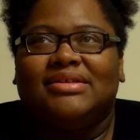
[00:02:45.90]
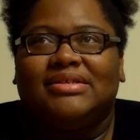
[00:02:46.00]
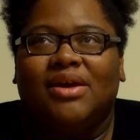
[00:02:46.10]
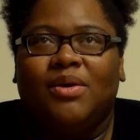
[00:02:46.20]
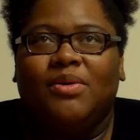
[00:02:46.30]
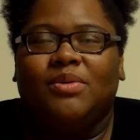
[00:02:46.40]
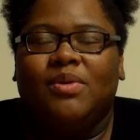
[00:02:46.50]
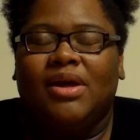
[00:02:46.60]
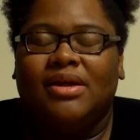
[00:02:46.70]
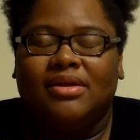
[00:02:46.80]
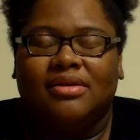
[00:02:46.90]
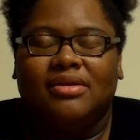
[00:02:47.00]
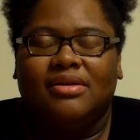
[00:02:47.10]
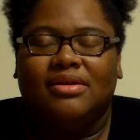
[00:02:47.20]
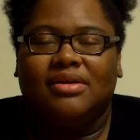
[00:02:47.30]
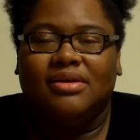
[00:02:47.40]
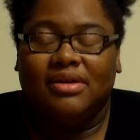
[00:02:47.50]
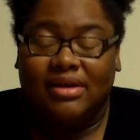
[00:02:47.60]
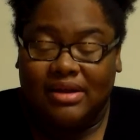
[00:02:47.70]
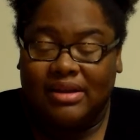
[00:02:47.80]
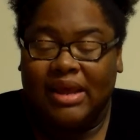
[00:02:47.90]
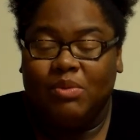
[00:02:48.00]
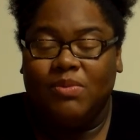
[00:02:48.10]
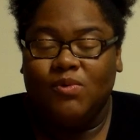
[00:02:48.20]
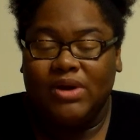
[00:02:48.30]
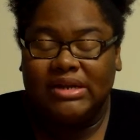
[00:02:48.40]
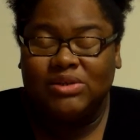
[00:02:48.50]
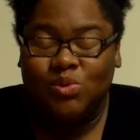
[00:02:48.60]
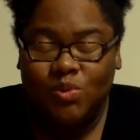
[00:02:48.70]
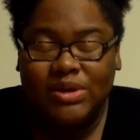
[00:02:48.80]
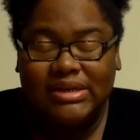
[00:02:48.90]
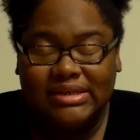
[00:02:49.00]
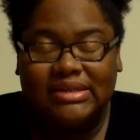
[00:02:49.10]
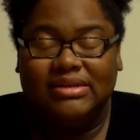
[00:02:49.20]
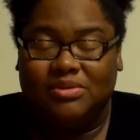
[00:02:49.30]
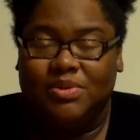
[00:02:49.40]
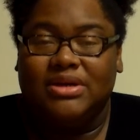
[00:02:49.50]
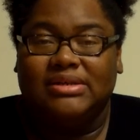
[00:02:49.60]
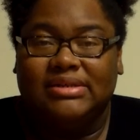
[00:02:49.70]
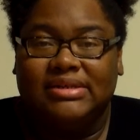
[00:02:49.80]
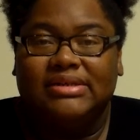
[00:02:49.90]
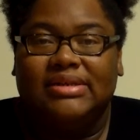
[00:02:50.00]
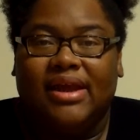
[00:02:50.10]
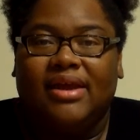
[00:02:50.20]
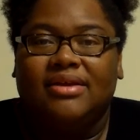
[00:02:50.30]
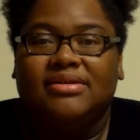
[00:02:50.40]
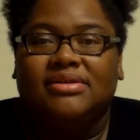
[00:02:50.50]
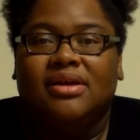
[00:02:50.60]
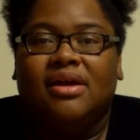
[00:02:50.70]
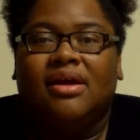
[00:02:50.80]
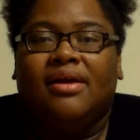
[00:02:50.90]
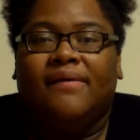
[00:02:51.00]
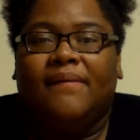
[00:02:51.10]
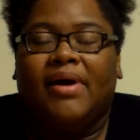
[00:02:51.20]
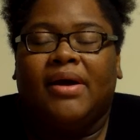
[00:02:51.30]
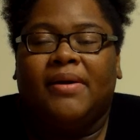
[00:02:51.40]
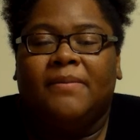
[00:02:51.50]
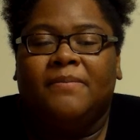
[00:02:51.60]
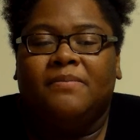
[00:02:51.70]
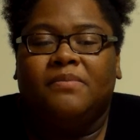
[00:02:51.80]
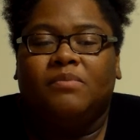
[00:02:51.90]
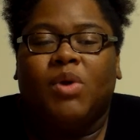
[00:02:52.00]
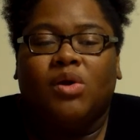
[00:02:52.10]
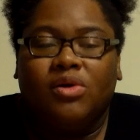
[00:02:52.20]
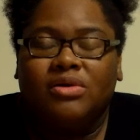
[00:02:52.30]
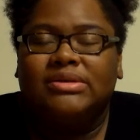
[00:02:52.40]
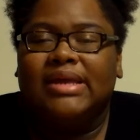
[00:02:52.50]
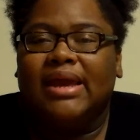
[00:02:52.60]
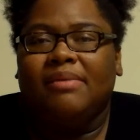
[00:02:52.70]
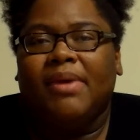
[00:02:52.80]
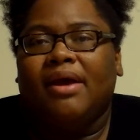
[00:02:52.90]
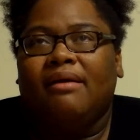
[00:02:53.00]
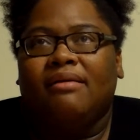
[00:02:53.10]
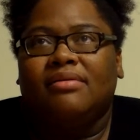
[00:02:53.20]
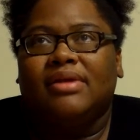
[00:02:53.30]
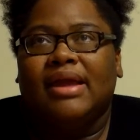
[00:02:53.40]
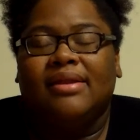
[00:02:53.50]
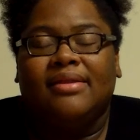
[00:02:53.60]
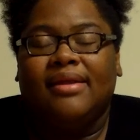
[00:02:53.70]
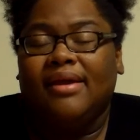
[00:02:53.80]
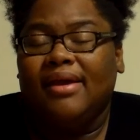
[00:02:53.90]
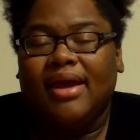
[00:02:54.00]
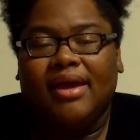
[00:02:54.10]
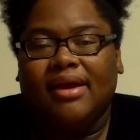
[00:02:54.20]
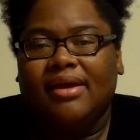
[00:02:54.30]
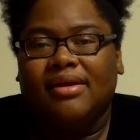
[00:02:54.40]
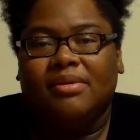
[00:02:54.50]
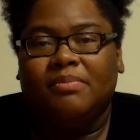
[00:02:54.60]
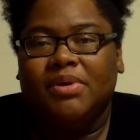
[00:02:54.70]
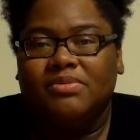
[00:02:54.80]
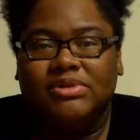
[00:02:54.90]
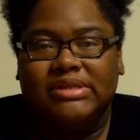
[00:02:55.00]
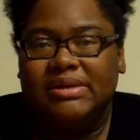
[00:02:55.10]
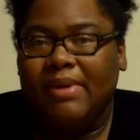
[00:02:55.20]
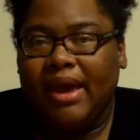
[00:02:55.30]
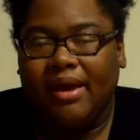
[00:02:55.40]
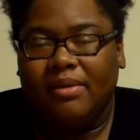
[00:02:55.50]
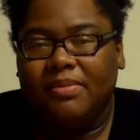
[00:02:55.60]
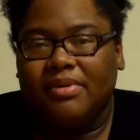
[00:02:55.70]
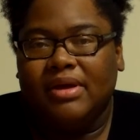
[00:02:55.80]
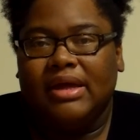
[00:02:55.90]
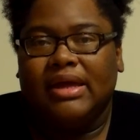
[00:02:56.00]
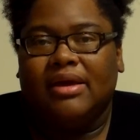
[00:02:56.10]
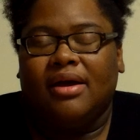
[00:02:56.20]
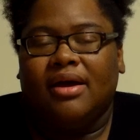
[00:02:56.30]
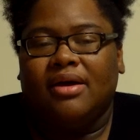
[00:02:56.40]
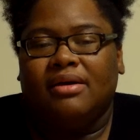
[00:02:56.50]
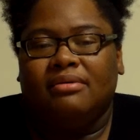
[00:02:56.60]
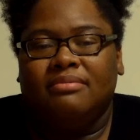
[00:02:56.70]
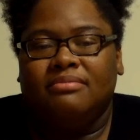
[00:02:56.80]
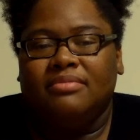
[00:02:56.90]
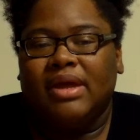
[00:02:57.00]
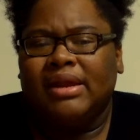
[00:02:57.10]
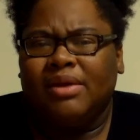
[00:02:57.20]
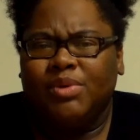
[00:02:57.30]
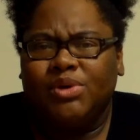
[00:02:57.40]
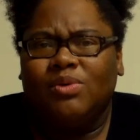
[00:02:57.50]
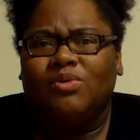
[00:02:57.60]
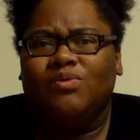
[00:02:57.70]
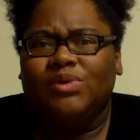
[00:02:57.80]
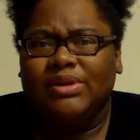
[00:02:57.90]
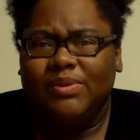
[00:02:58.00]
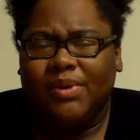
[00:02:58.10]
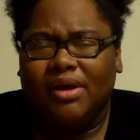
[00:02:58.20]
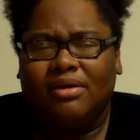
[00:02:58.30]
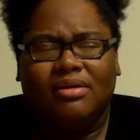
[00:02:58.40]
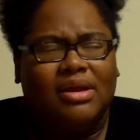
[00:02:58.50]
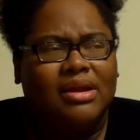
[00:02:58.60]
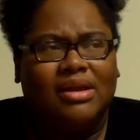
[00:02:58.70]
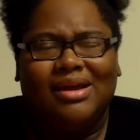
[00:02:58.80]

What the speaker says: So they were born at 26 weeks, 6 days. My girls came out and they had bubble CPAP, and they were doing really well.